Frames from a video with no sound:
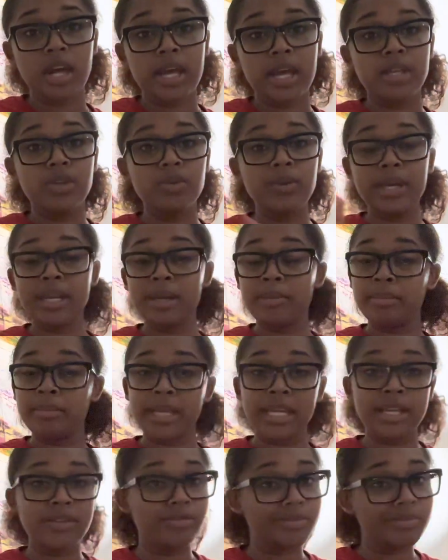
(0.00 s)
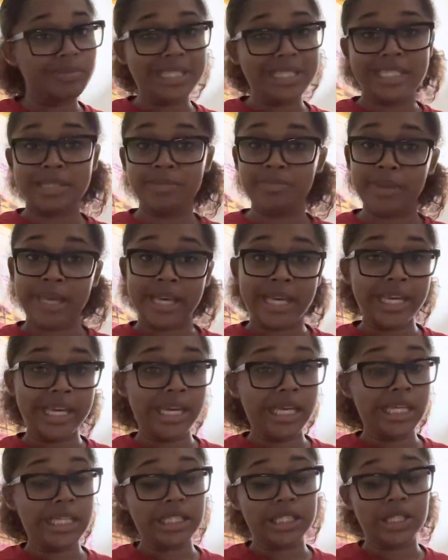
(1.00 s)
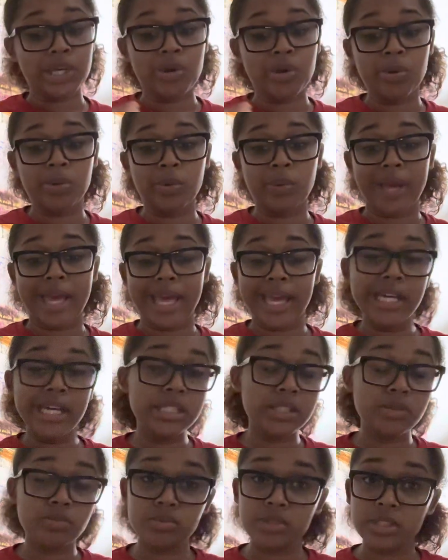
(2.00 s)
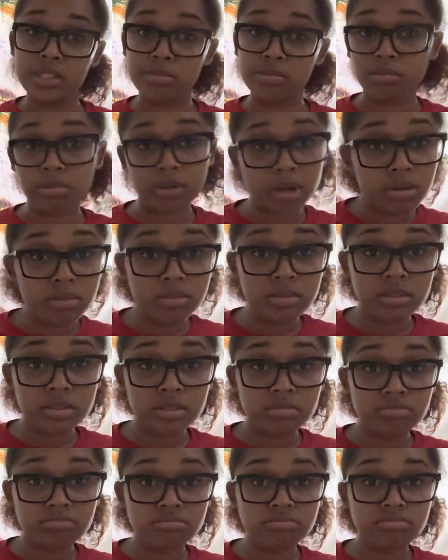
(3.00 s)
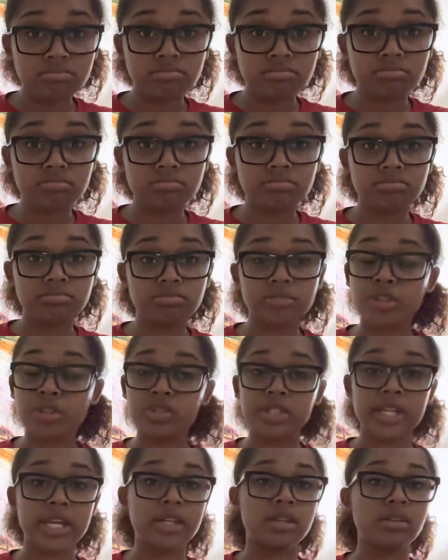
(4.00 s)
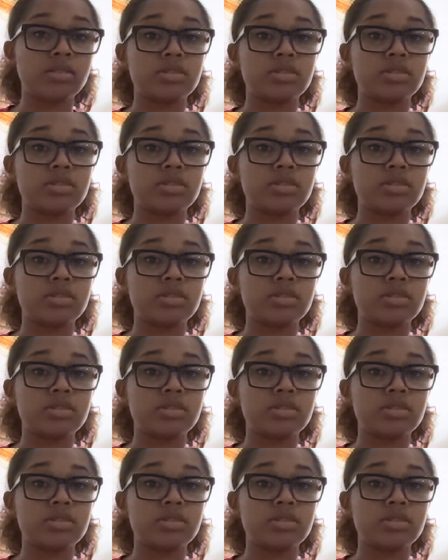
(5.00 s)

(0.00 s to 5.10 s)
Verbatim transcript: you getting money from these men because your ex was broke? No shade.